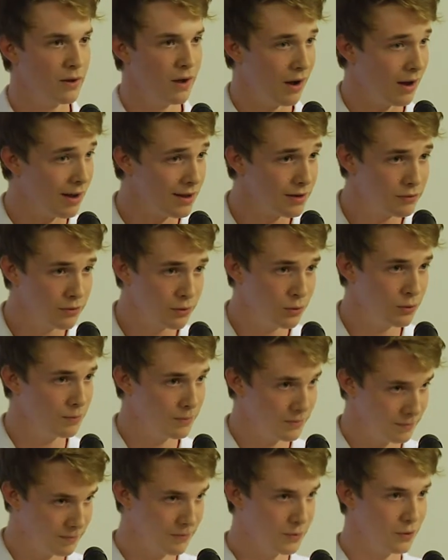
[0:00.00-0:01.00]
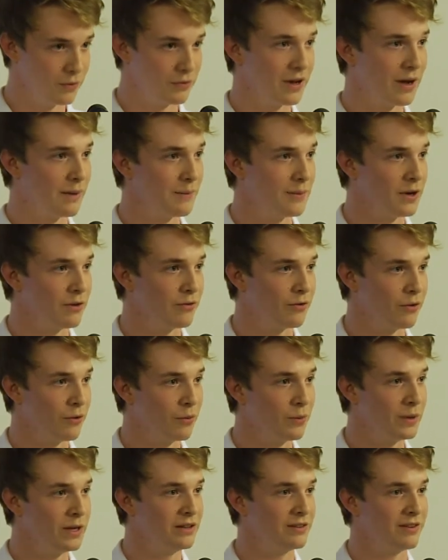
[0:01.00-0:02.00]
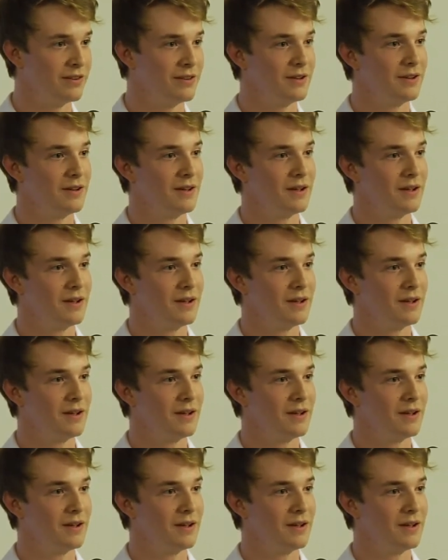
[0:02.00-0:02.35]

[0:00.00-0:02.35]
all of whom who have come here for a reason.